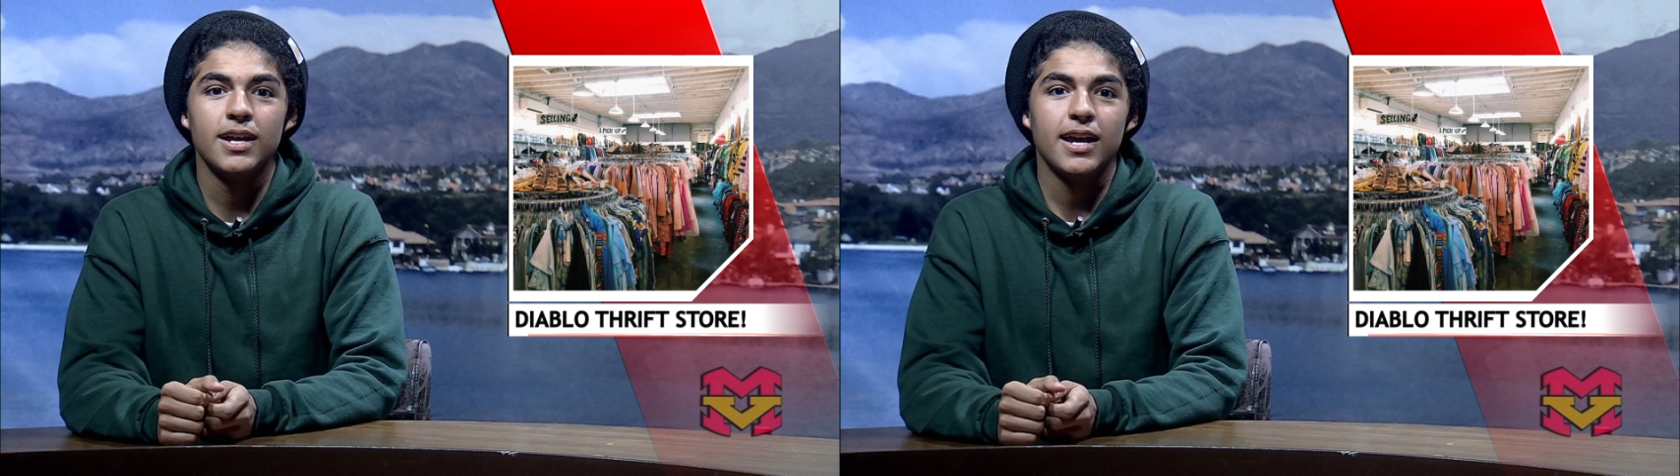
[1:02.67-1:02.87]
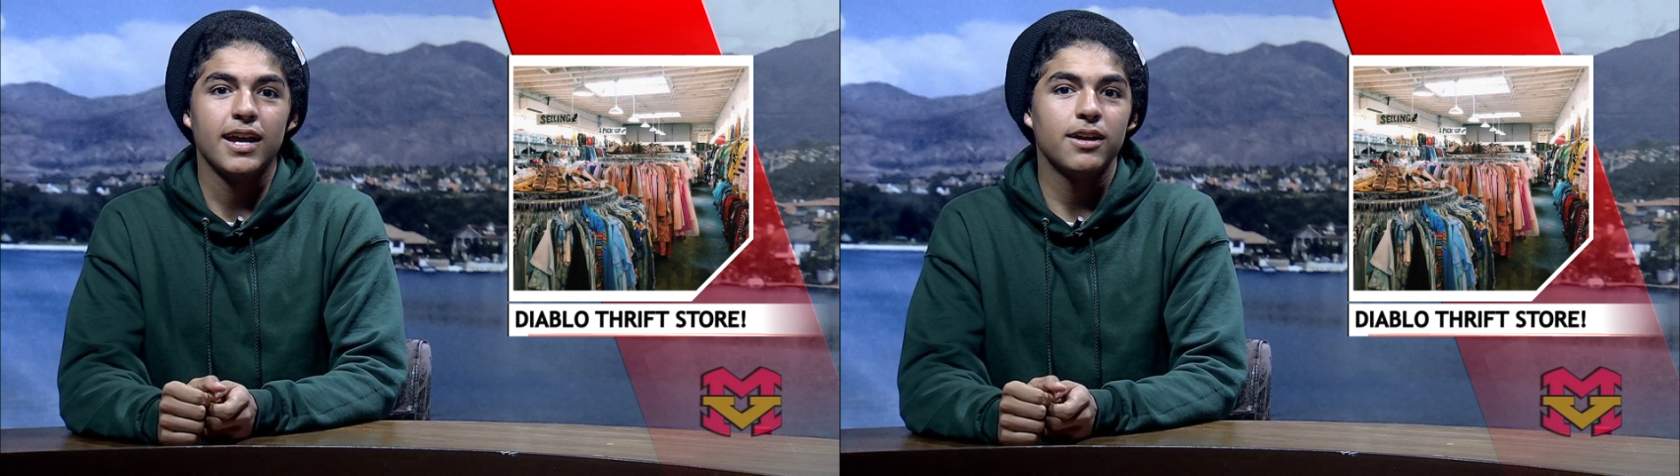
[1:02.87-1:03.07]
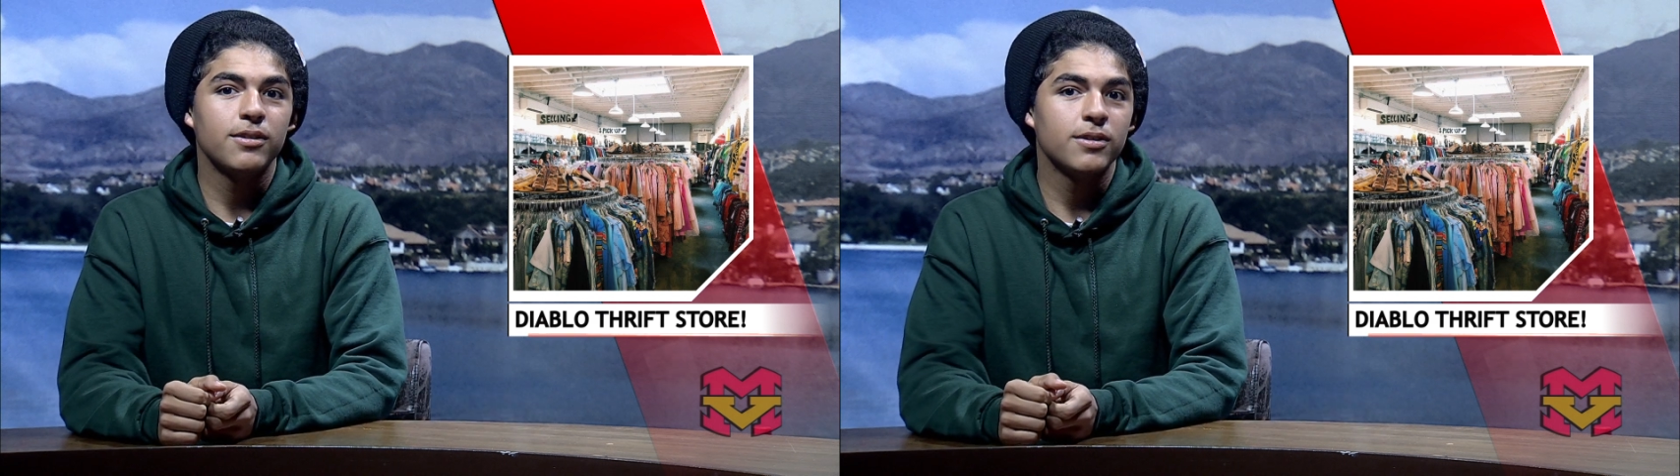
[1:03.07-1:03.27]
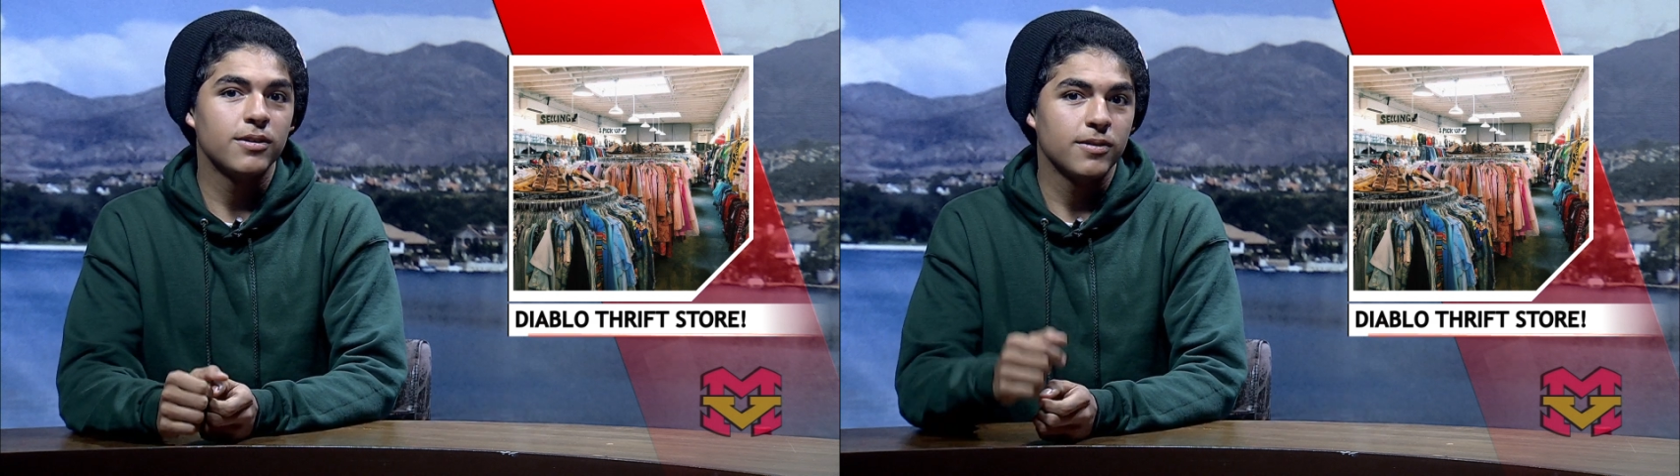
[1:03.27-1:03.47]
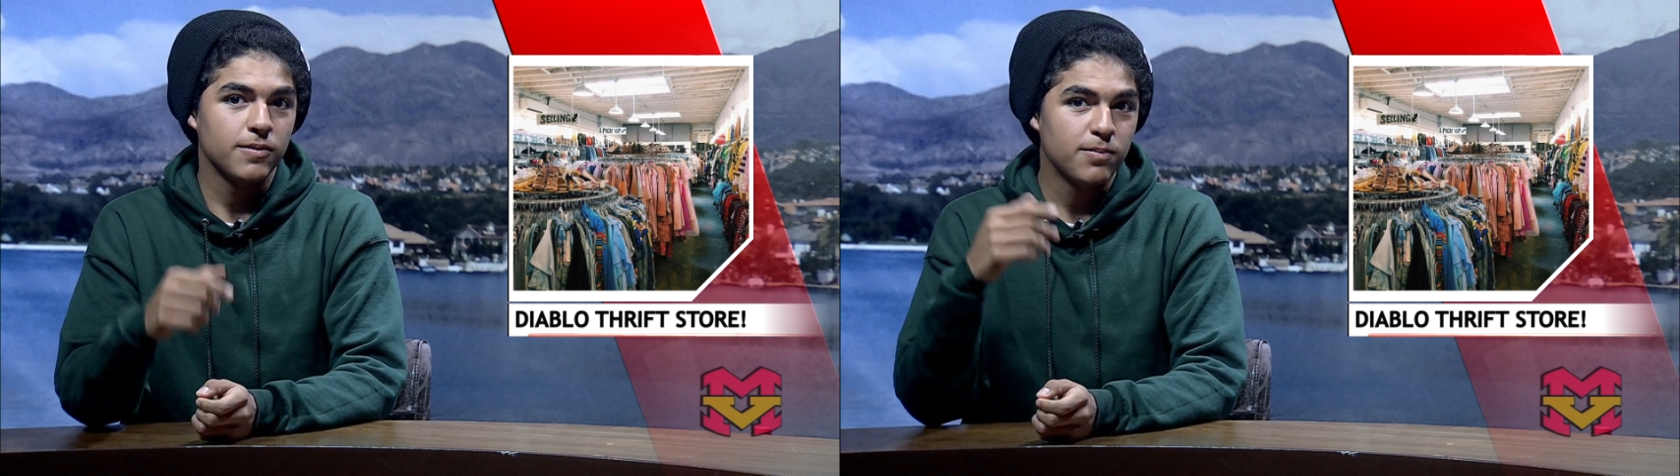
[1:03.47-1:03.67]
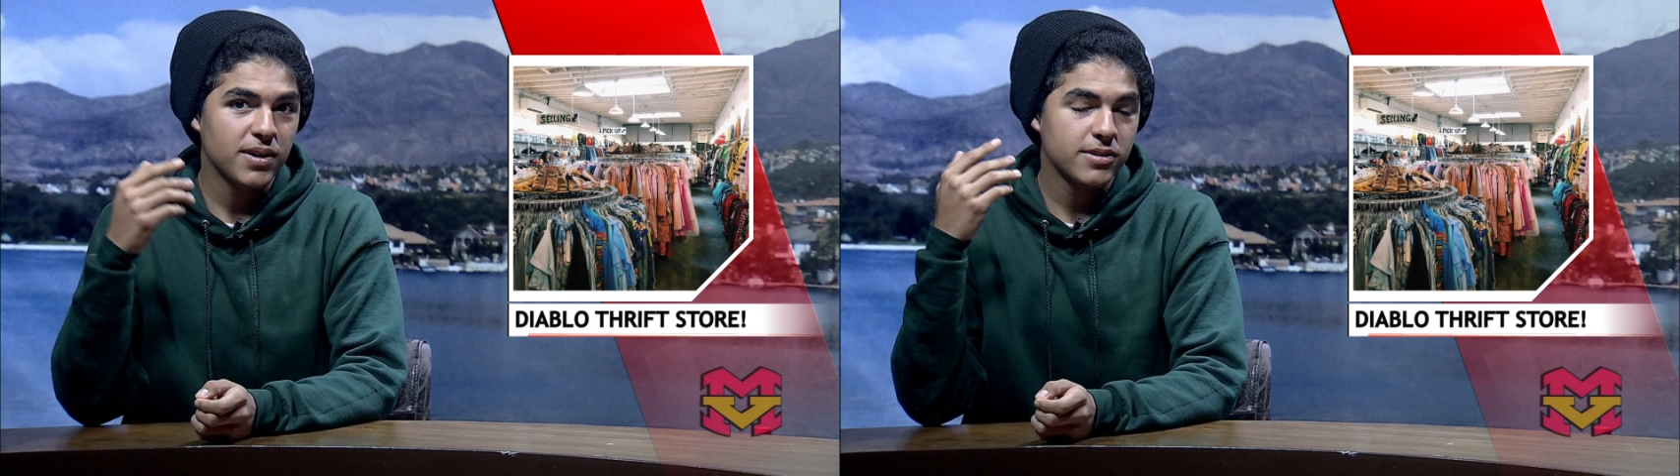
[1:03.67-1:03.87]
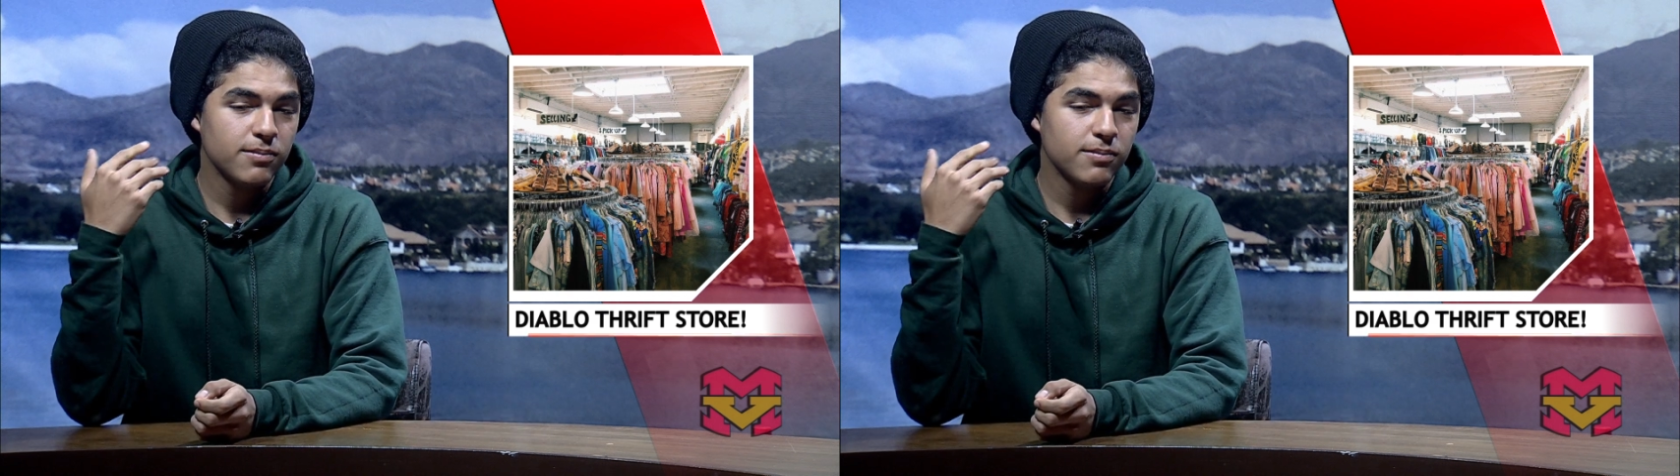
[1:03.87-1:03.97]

and pick some